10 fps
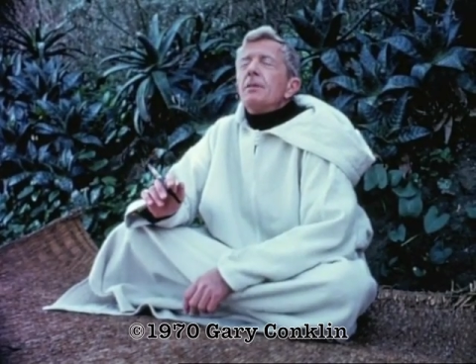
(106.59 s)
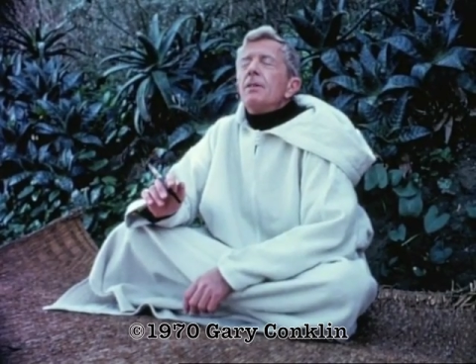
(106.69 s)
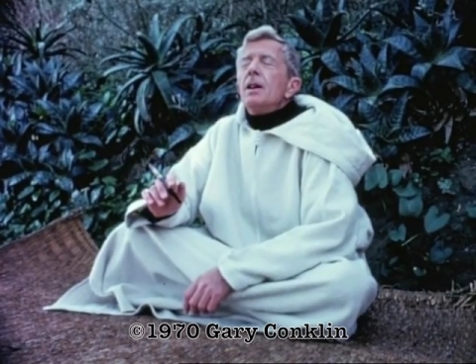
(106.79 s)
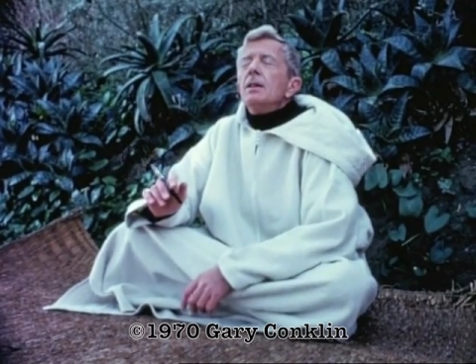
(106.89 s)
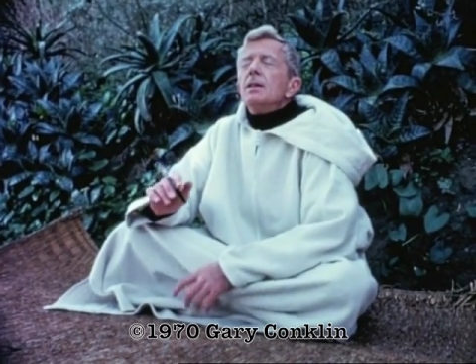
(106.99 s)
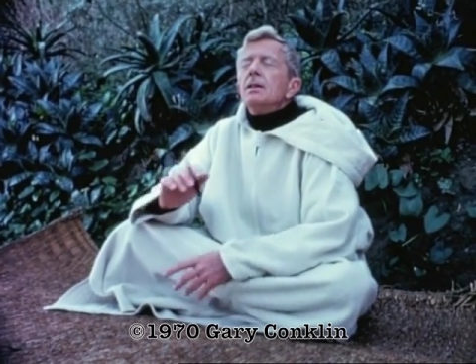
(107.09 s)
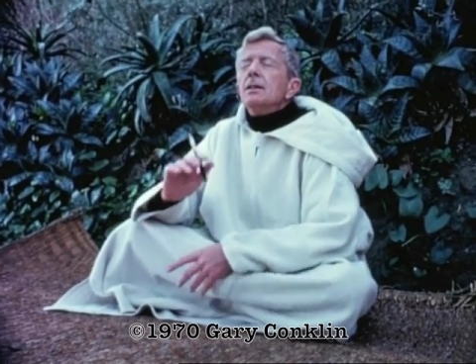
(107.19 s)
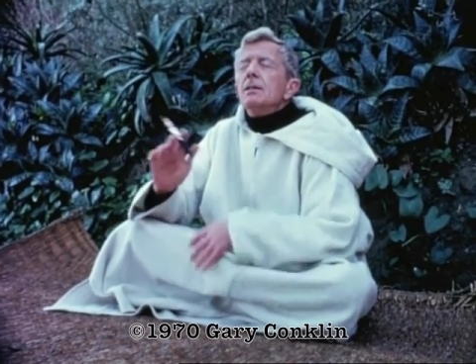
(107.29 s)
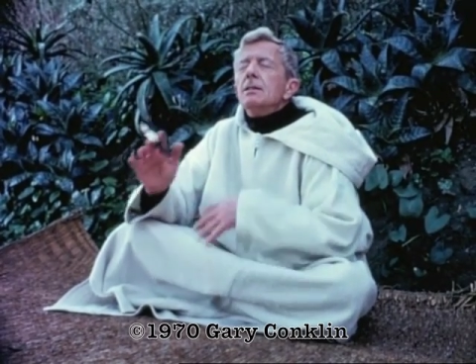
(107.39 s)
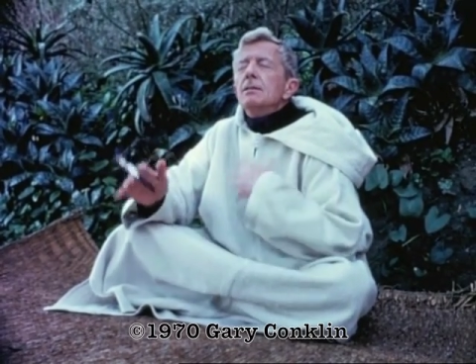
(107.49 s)

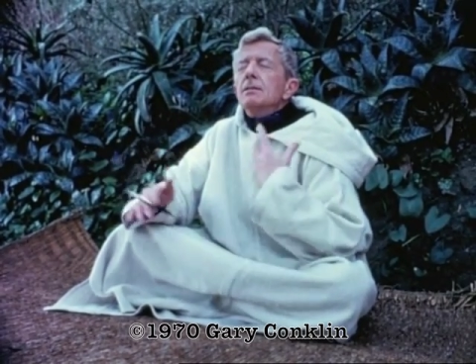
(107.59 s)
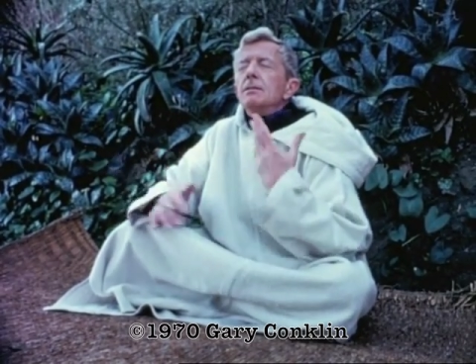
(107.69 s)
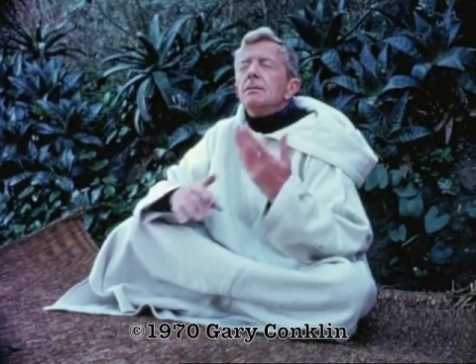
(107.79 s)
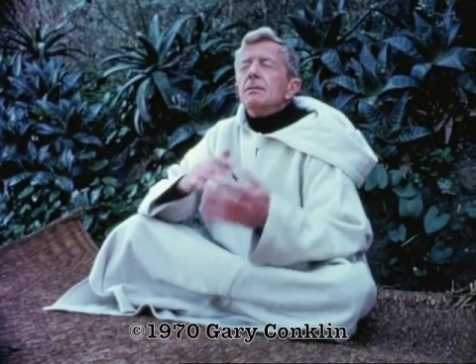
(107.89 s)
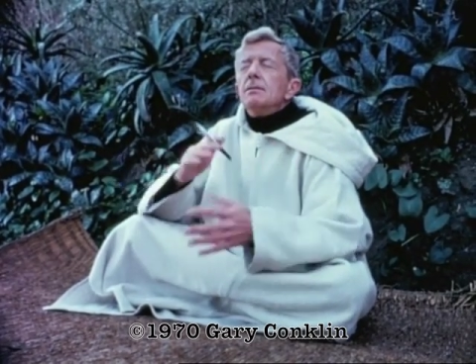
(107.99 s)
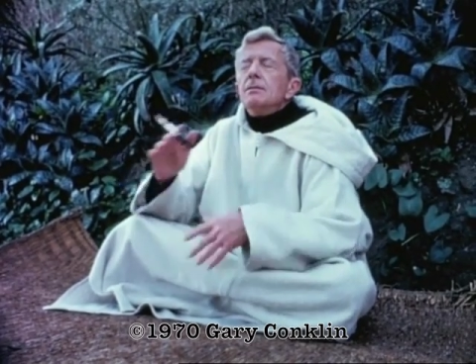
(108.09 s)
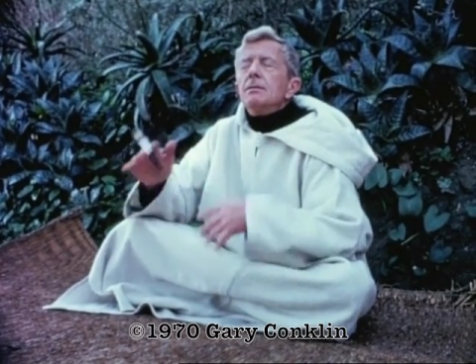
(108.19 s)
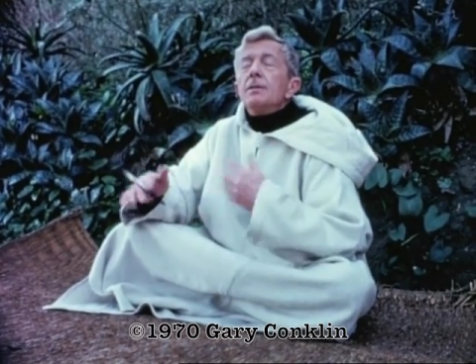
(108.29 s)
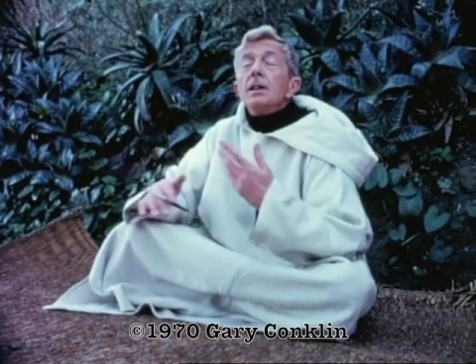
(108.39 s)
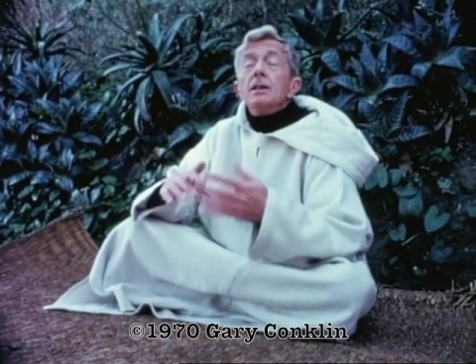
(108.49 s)
finally
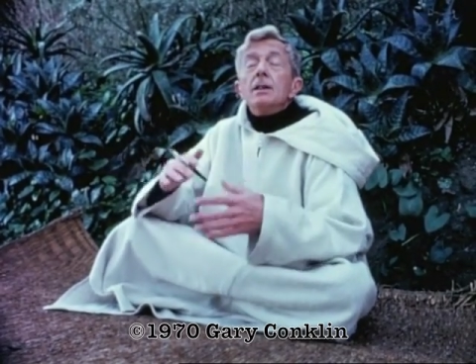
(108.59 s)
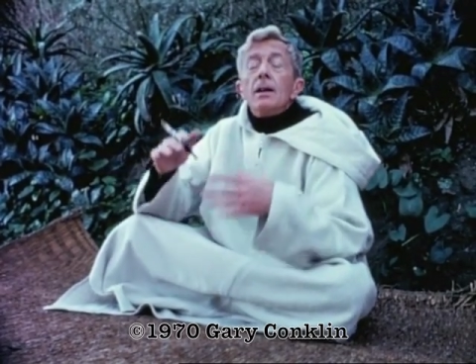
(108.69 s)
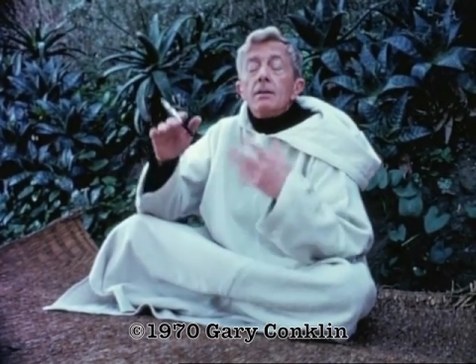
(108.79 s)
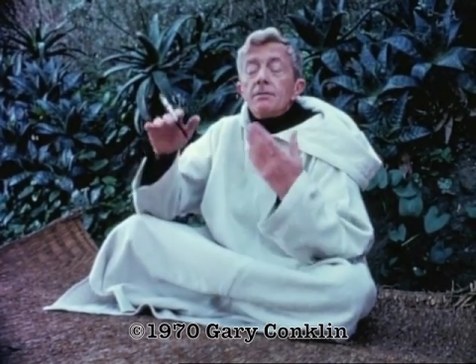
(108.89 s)
faded out,